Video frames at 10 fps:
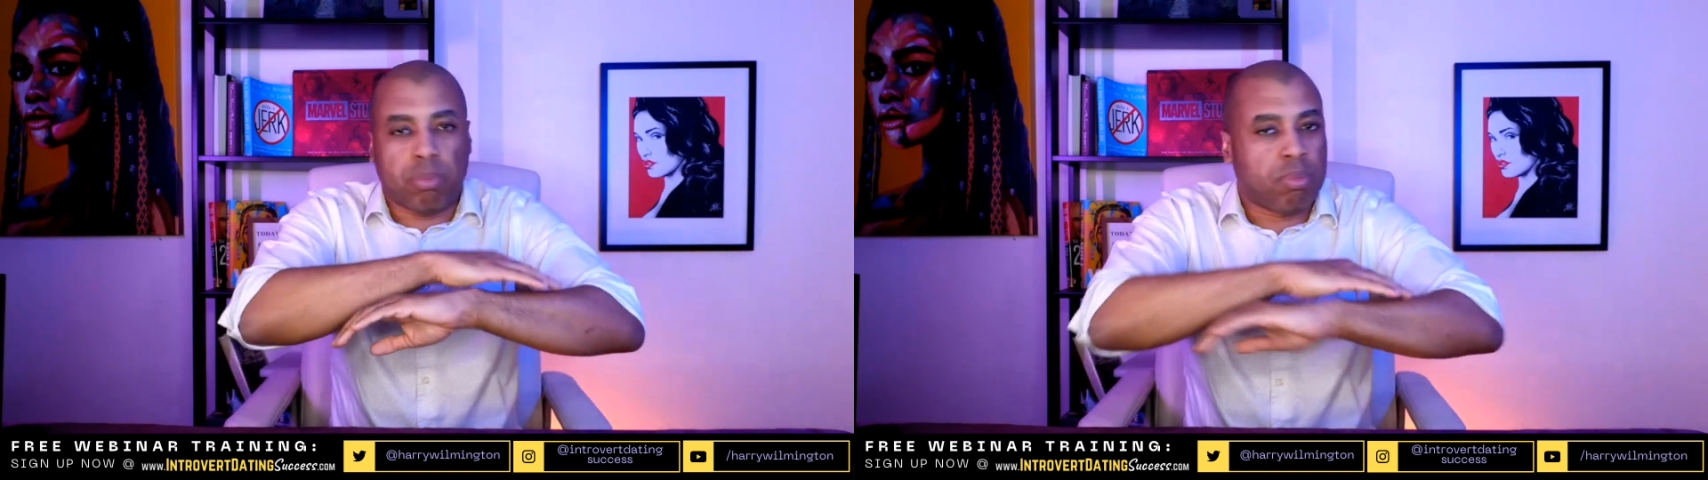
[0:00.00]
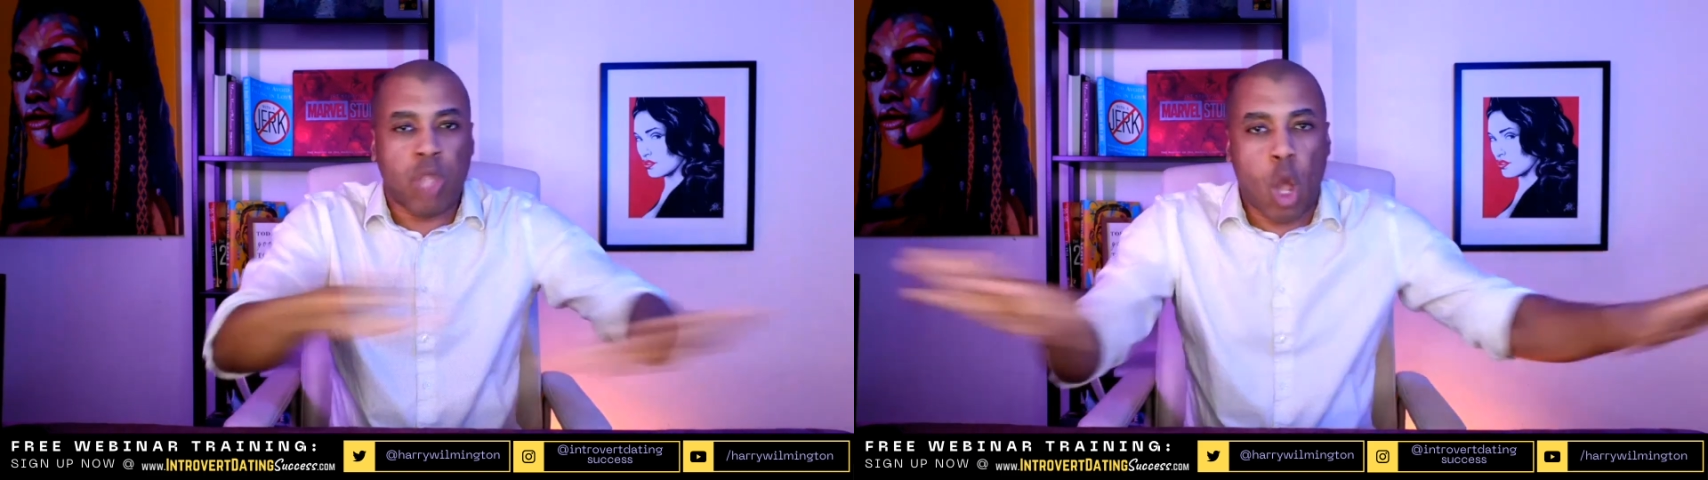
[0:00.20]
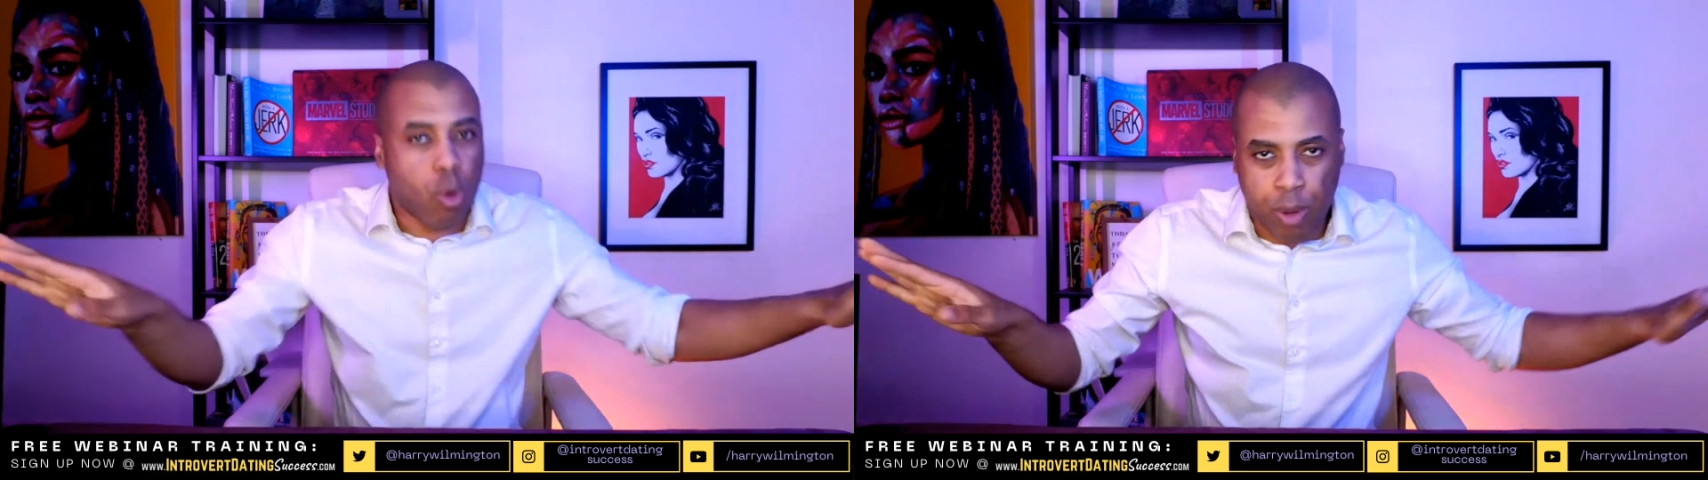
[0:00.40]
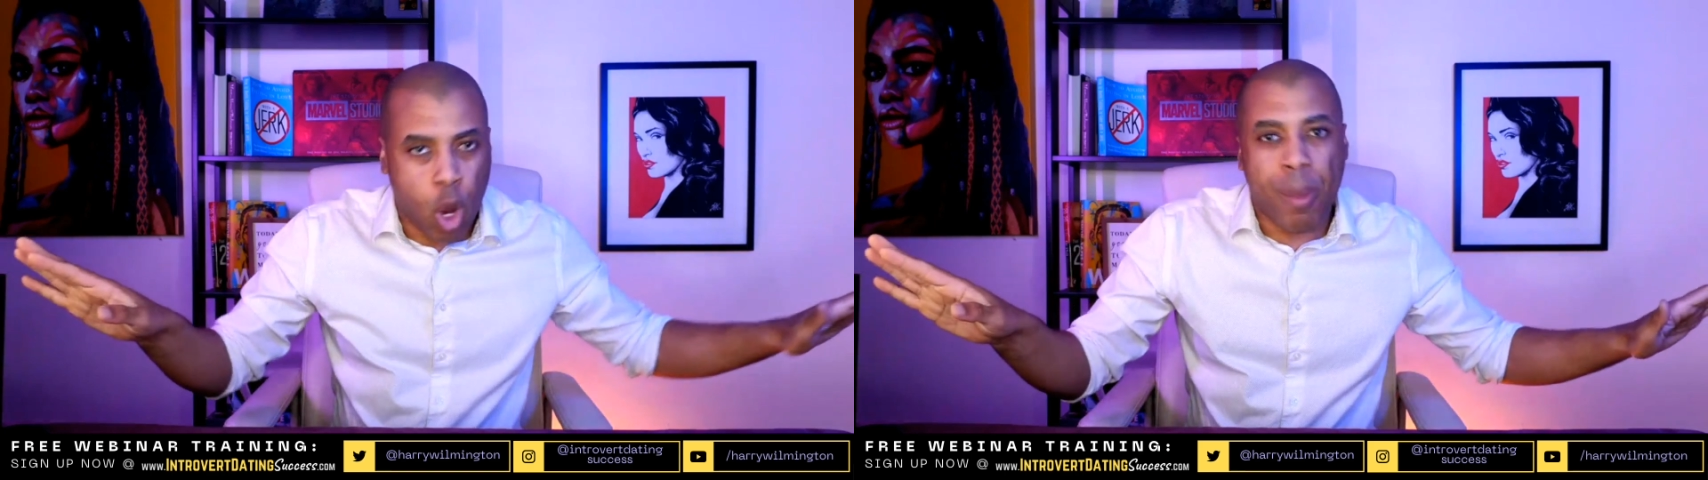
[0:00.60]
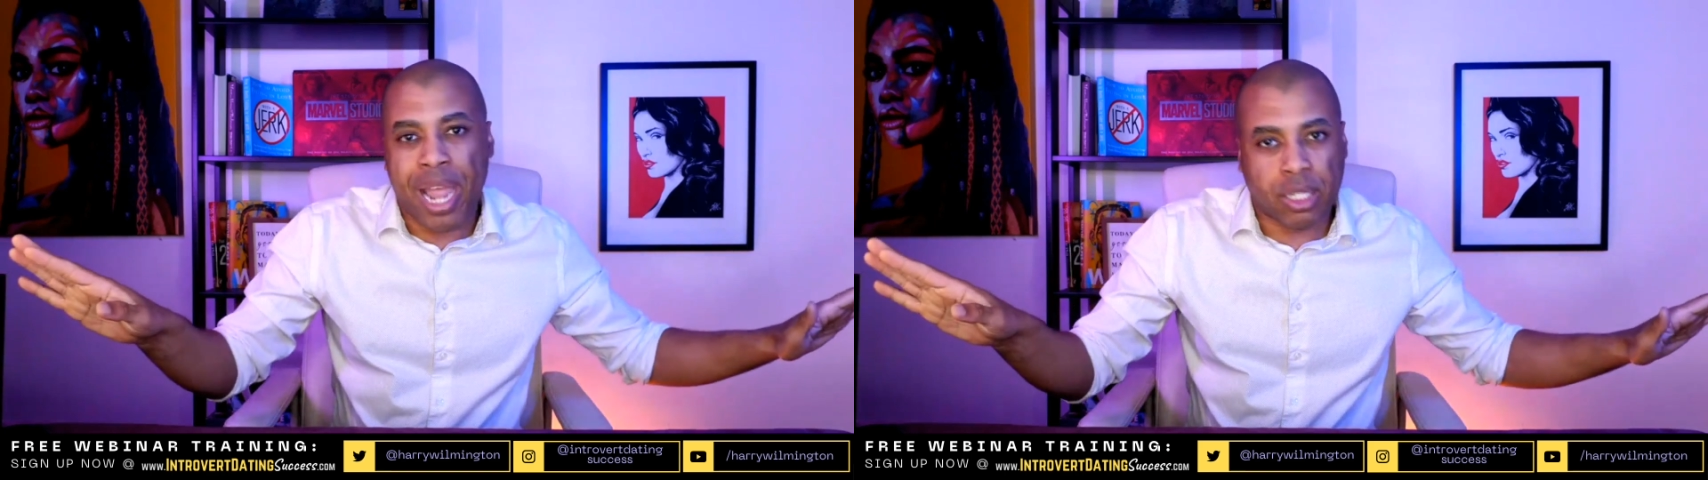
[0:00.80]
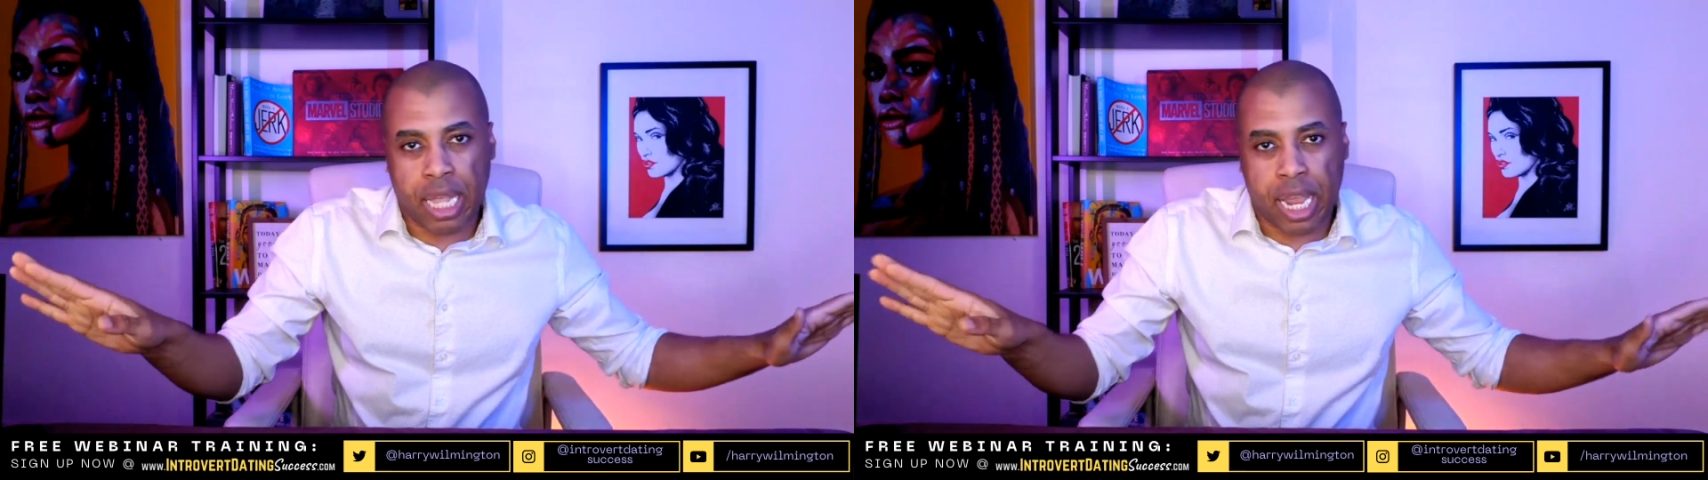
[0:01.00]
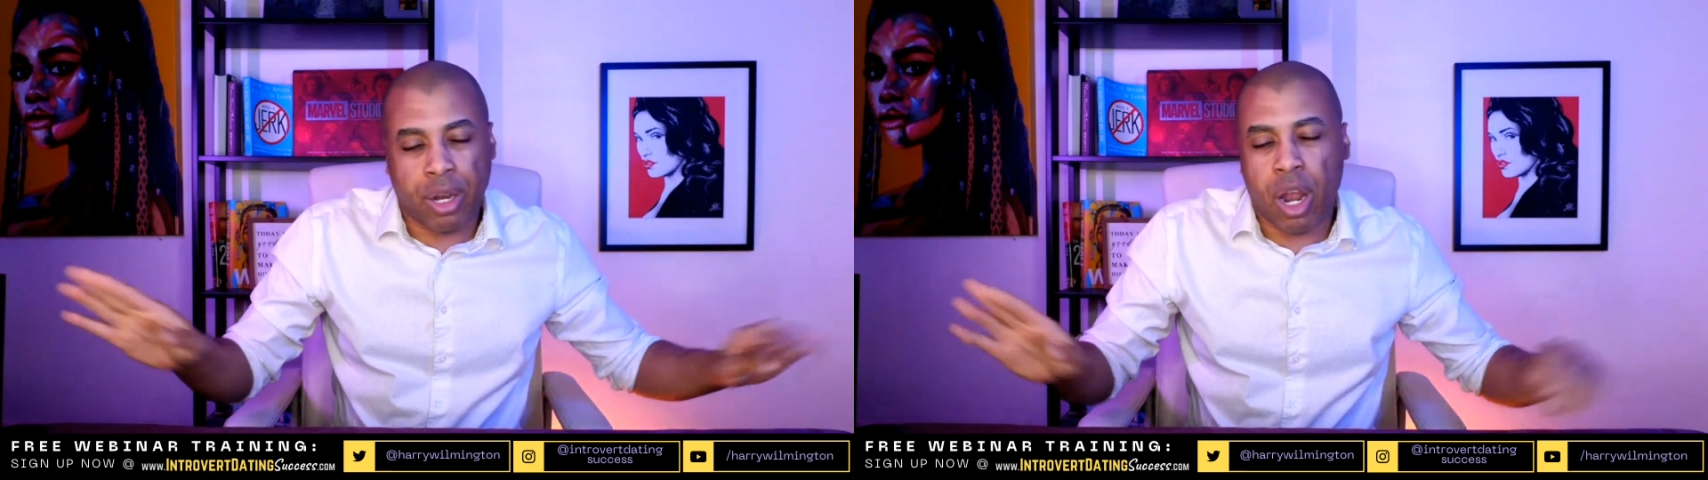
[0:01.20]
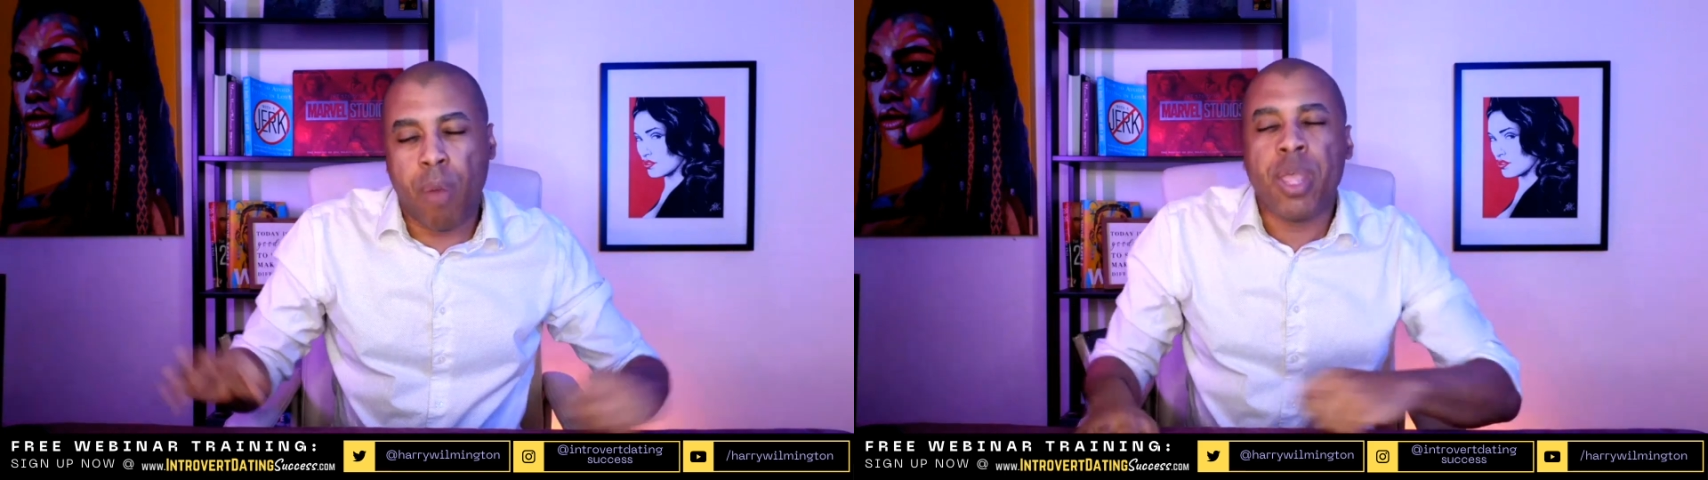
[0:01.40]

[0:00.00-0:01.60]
no man's land, you know?